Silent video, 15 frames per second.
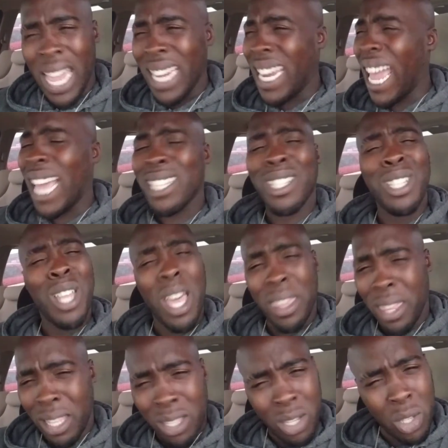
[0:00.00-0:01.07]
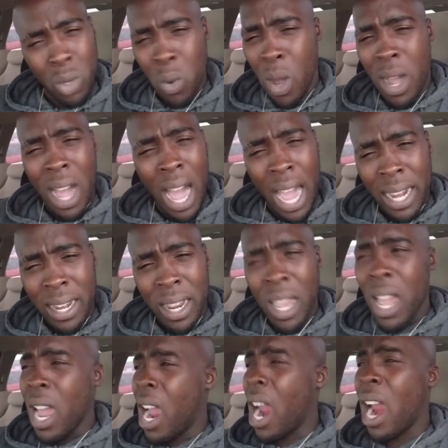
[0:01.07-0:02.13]
That has nothing to do with God
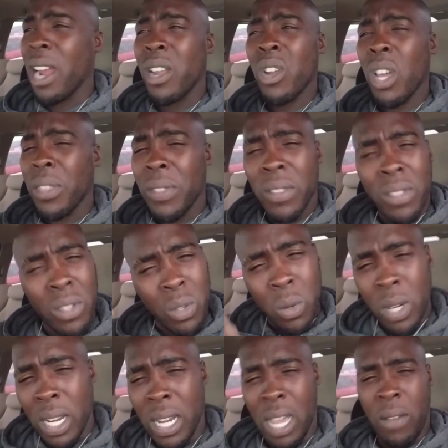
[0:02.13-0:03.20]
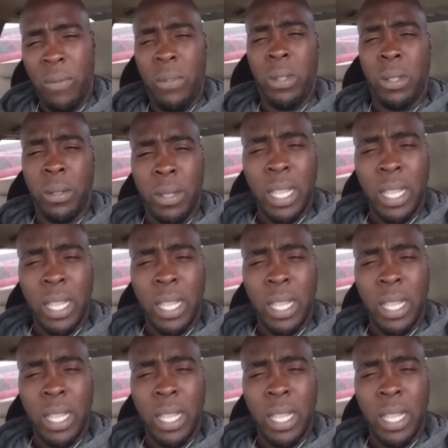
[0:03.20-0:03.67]
or nothing to do with the devil.